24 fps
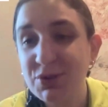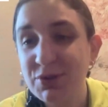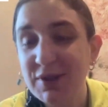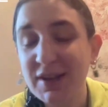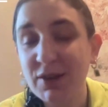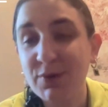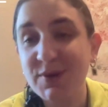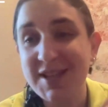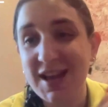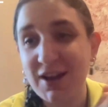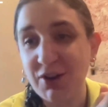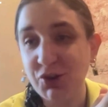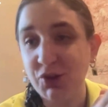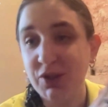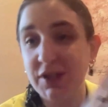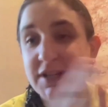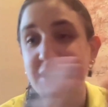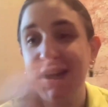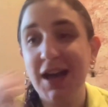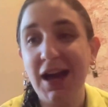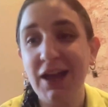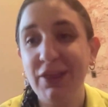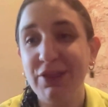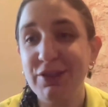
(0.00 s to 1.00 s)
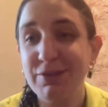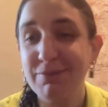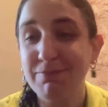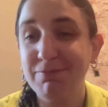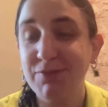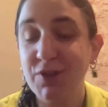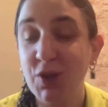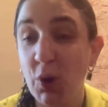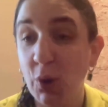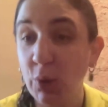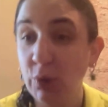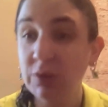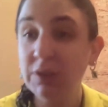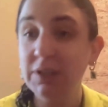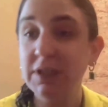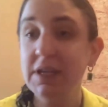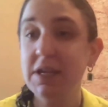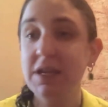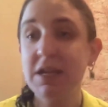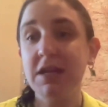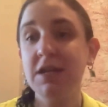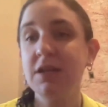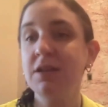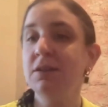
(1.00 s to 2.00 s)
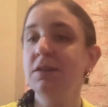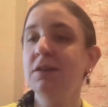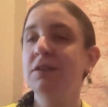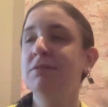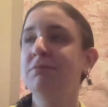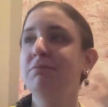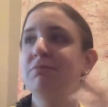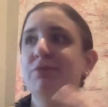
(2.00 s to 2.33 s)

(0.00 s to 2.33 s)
Sunak was actually not the only